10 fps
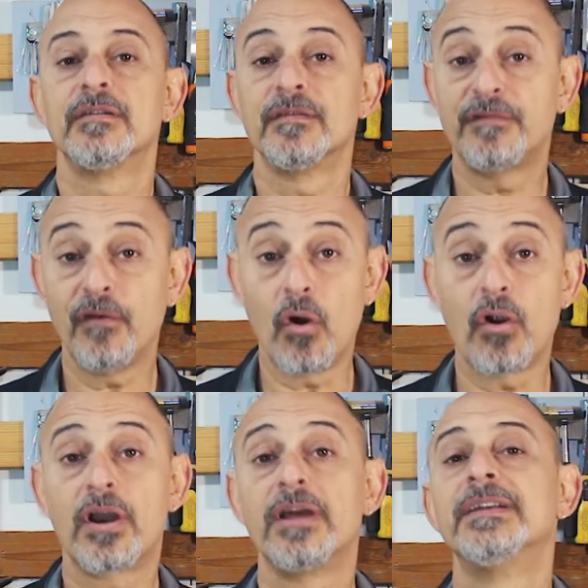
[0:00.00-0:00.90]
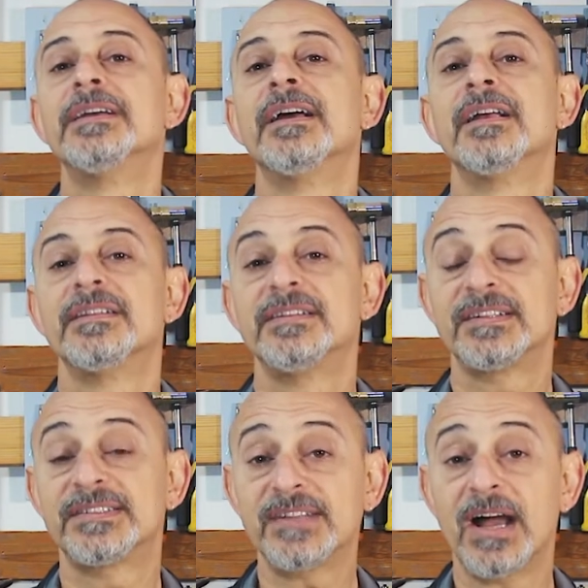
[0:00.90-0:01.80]
Four,
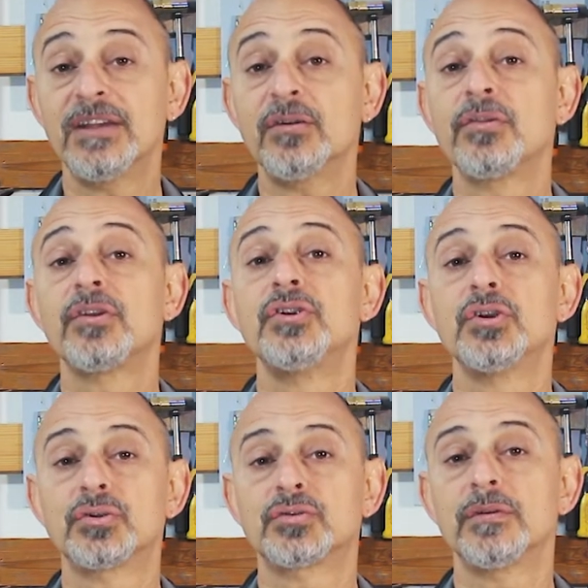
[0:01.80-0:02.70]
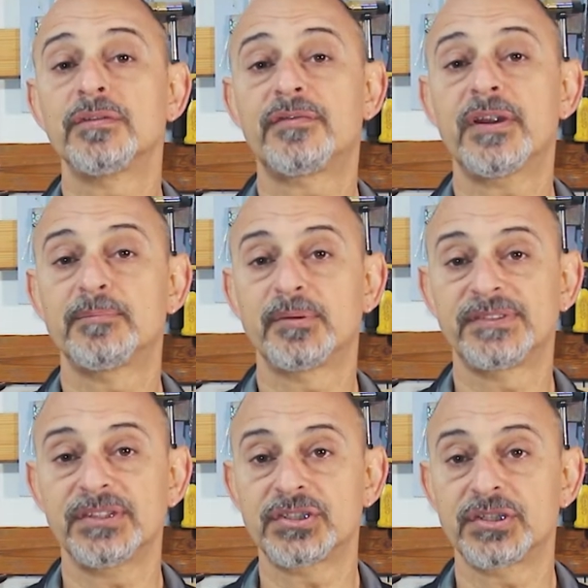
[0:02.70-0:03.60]
decide on the neutral fret
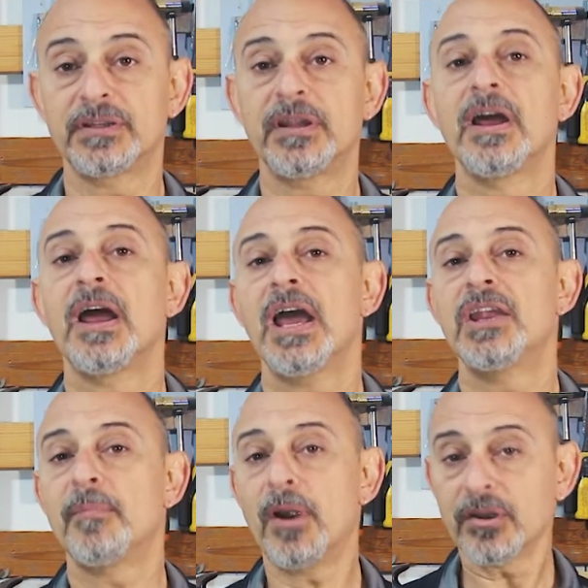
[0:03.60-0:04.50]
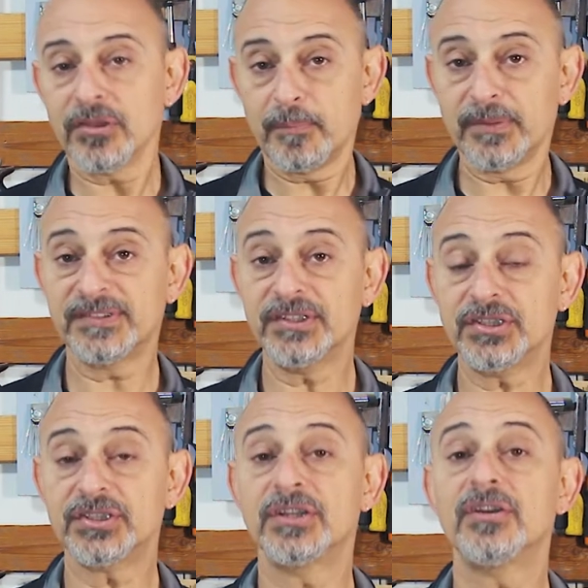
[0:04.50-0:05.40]
position and mark the
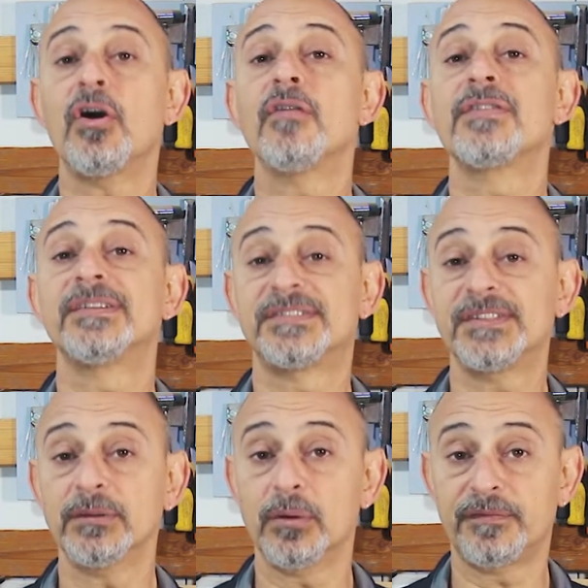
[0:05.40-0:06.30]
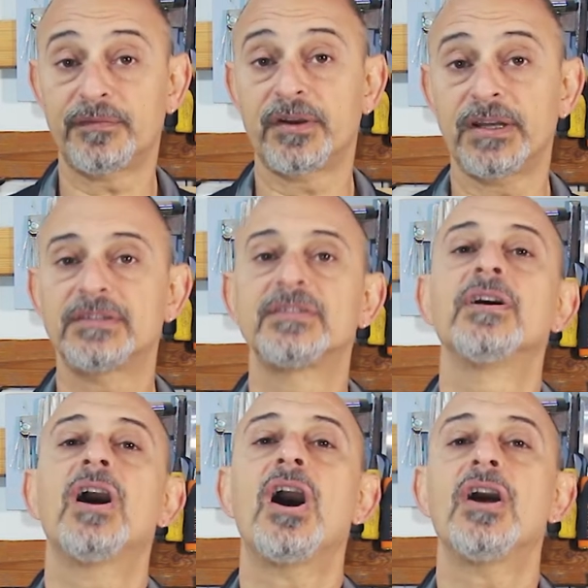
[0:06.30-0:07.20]
position of the zero fret
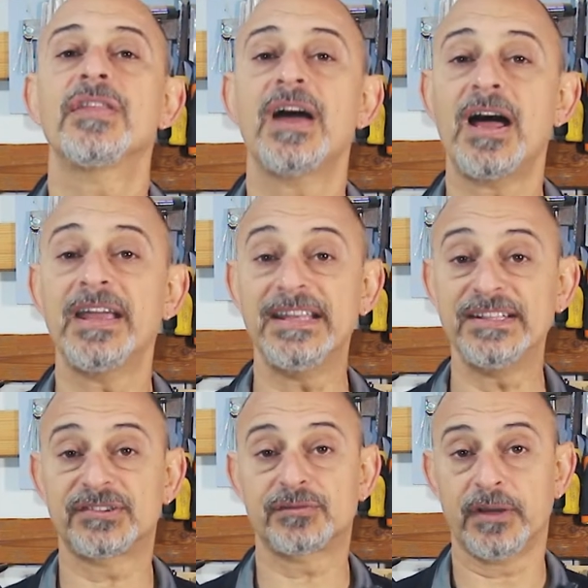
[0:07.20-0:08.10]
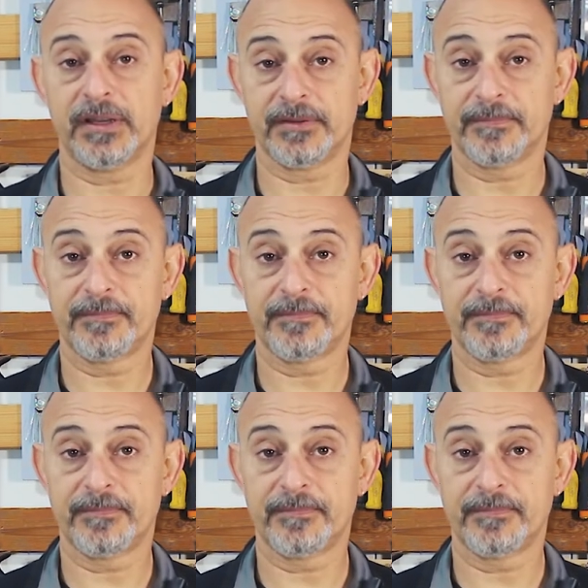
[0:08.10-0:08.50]
on the high E string.